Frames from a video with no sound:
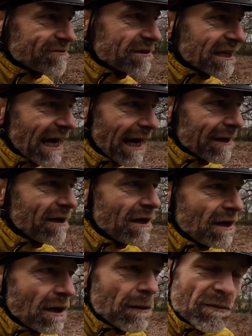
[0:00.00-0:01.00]
you can
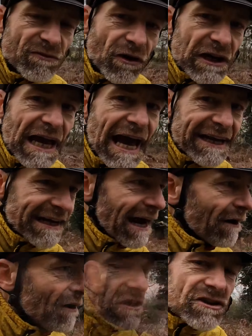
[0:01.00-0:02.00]
before you head
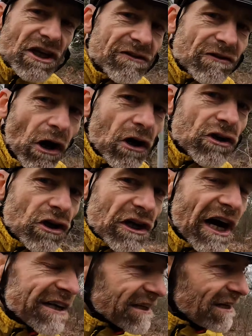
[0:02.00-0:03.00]
out, so you've got a good
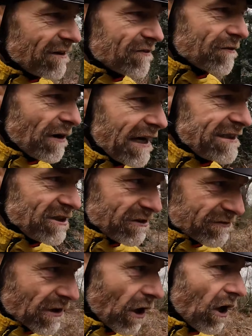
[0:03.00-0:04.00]
idea of the range
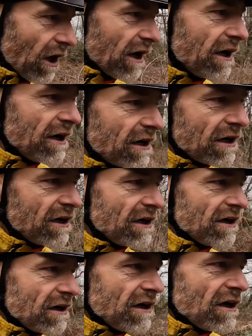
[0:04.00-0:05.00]
you've got,
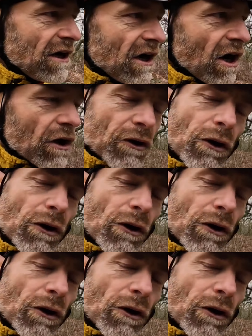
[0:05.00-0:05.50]
and